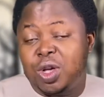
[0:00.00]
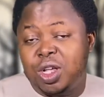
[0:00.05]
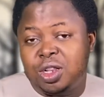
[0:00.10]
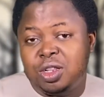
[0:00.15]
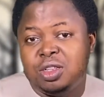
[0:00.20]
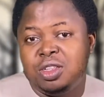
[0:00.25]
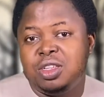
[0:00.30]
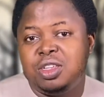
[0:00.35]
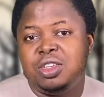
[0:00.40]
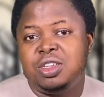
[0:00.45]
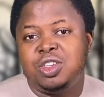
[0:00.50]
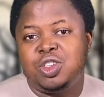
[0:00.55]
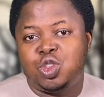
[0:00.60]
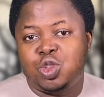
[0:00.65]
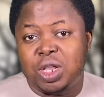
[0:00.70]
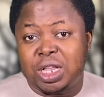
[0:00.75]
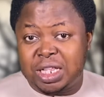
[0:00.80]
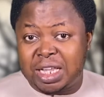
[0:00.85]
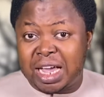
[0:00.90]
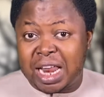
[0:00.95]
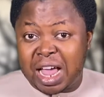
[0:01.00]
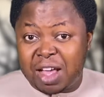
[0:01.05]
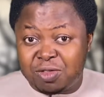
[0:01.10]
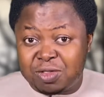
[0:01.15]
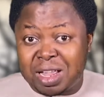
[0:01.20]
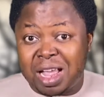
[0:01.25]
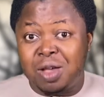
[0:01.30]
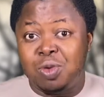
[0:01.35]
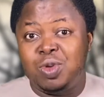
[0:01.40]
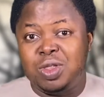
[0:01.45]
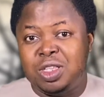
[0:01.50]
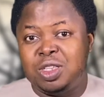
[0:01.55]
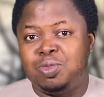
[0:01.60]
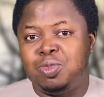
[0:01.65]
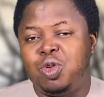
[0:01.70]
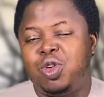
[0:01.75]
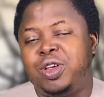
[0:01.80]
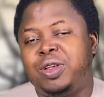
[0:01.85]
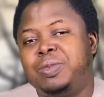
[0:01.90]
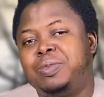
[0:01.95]
well so that he can have time with
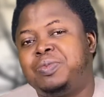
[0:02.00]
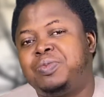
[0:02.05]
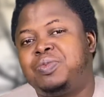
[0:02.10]
this boy.